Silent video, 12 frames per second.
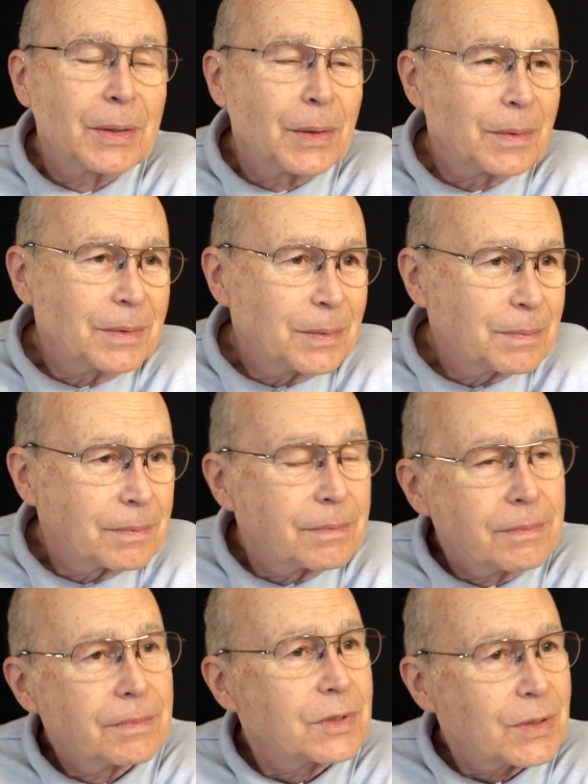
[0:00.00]
You know,
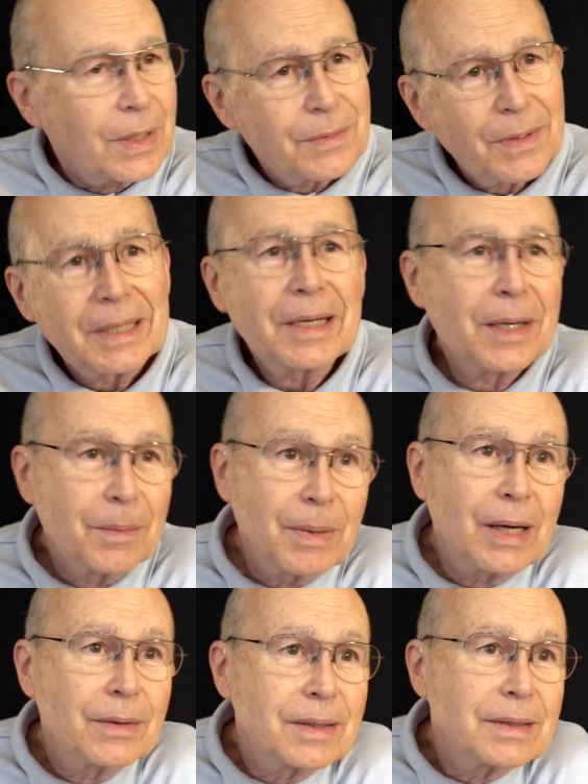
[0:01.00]
you start thinking
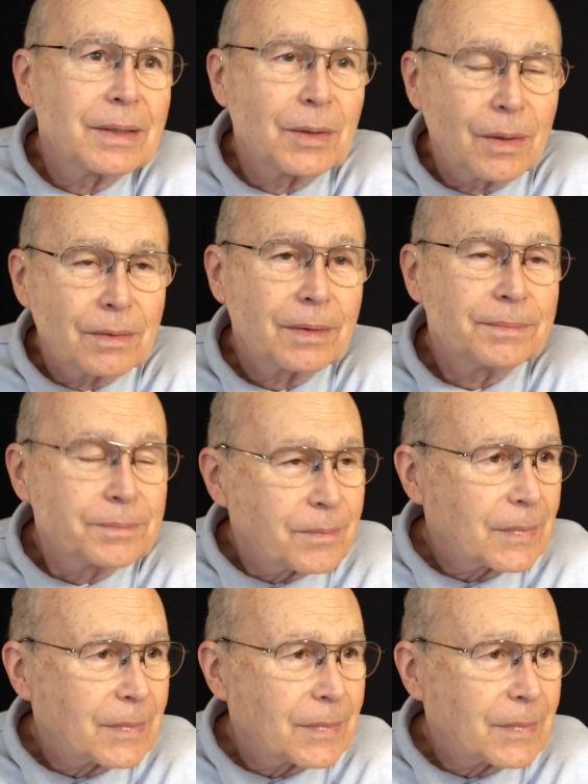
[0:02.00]
about it, you know,